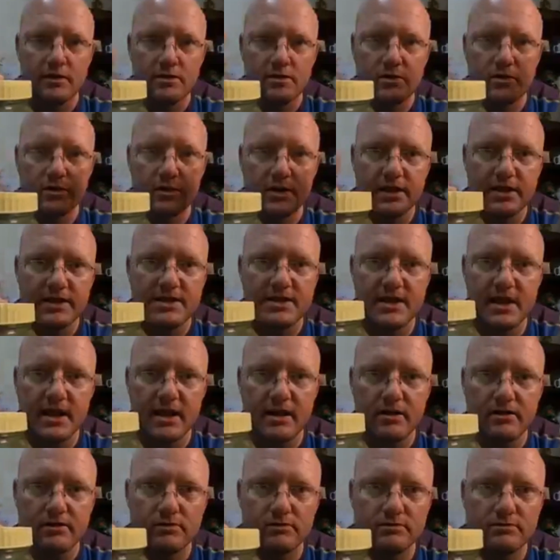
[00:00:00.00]
So this
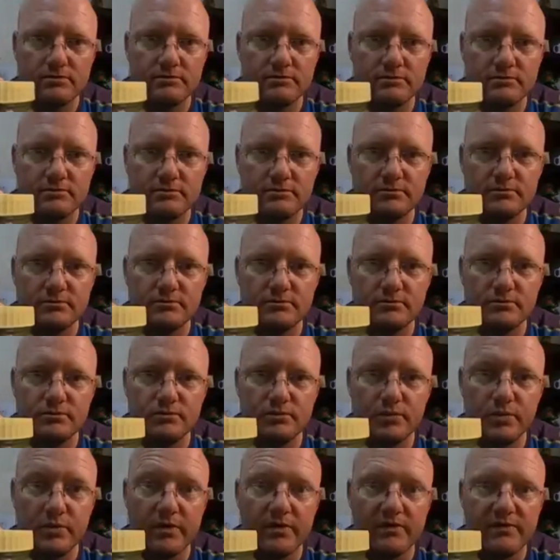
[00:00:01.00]
now
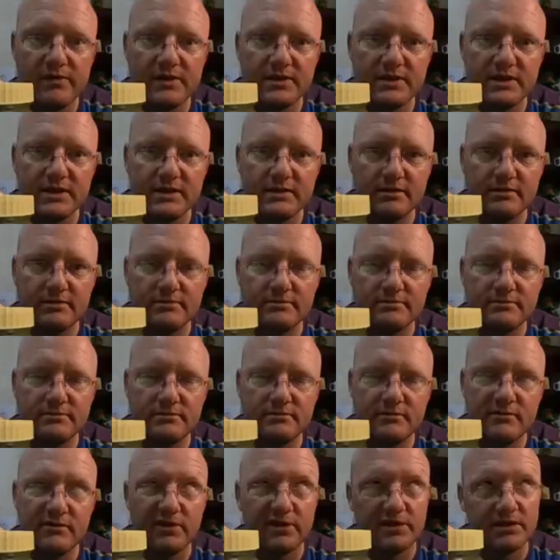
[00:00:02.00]
we will filter,
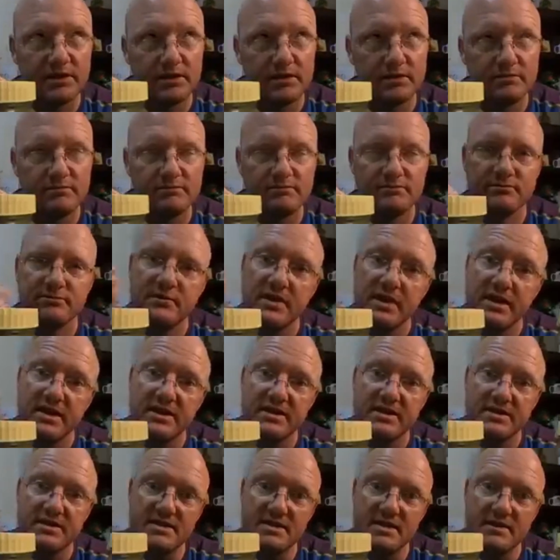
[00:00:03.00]

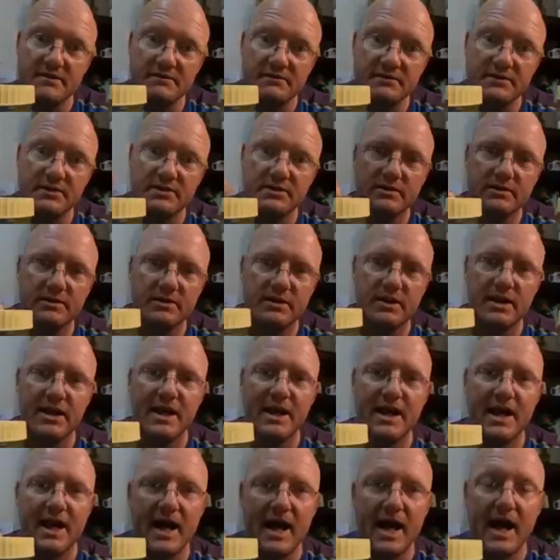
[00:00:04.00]
sift,
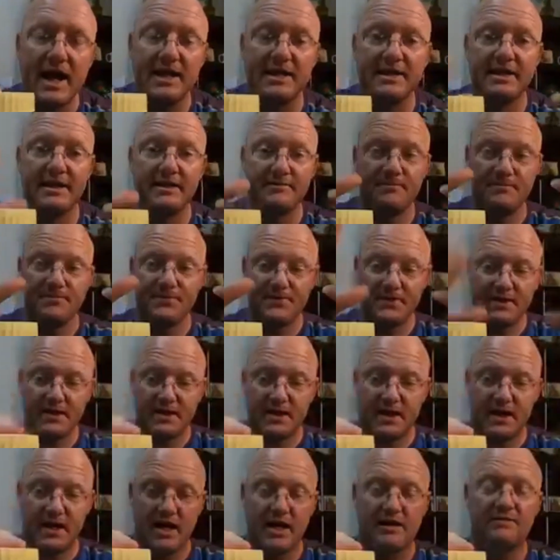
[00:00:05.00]
and then
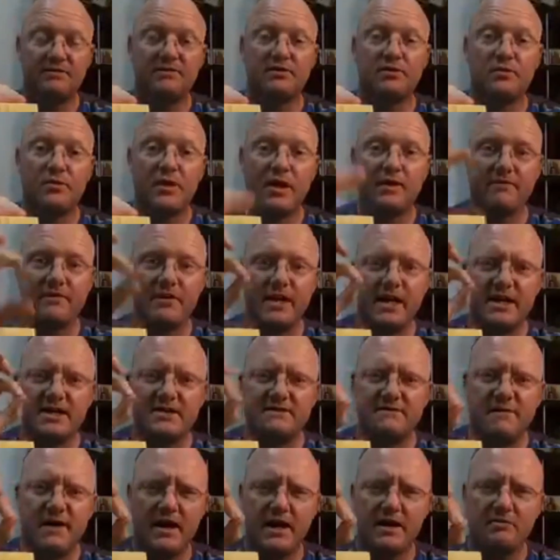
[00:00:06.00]
after we have a
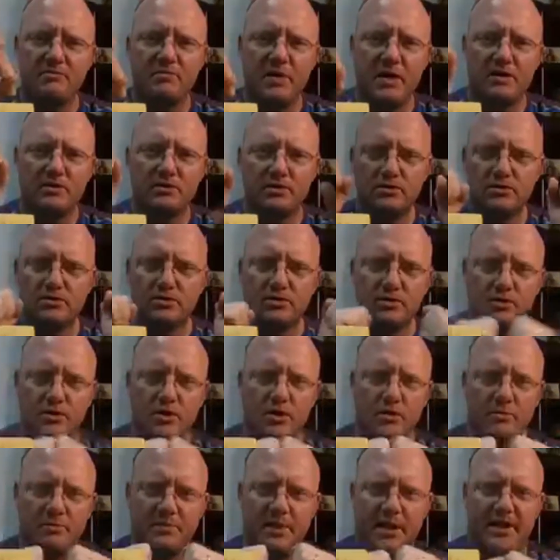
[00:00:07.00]
nice fine powder to
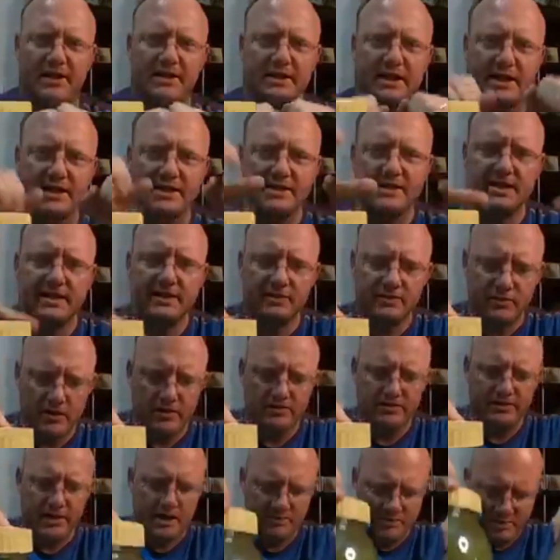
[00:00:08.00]
compact nicely into
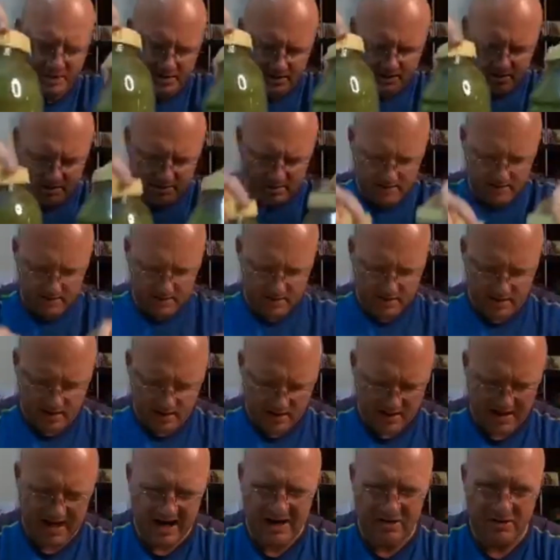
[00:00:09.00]
our tablets.
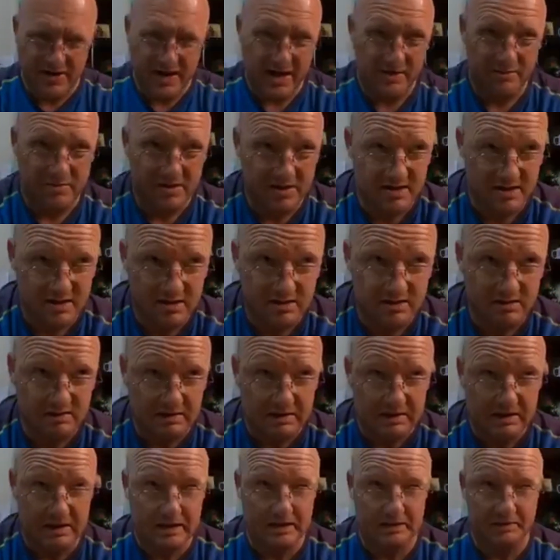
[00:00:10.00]
Our aim is,
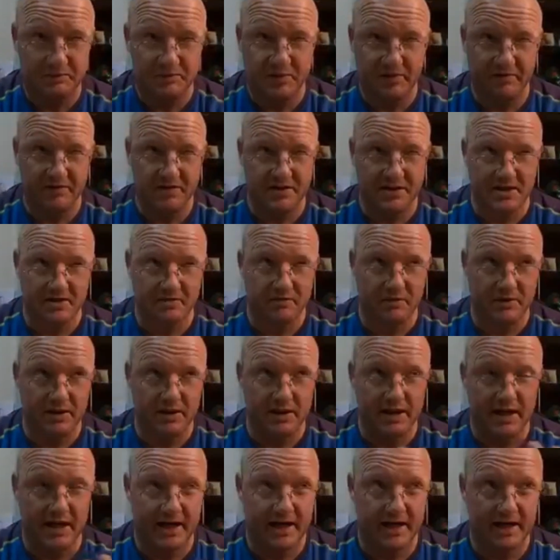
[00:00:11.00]
previously
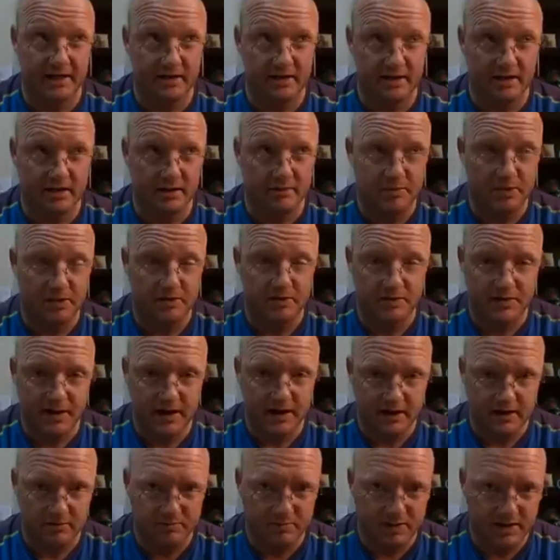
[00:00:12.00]
we had about
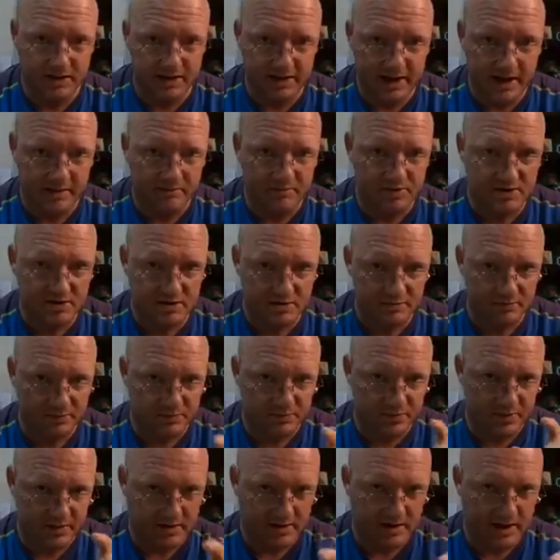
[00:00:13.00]
300 milligrams
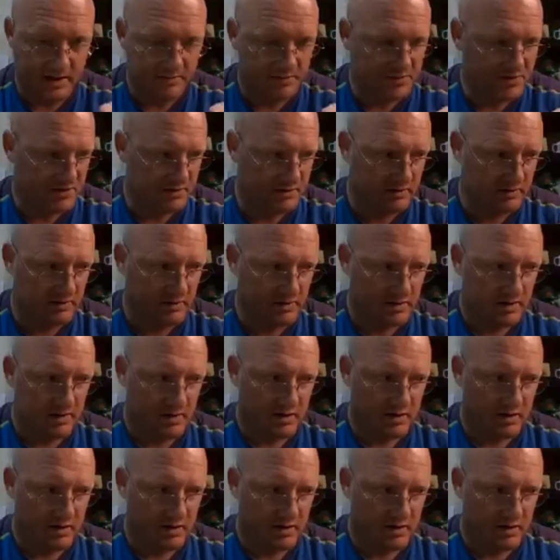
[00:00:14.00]
per capsule.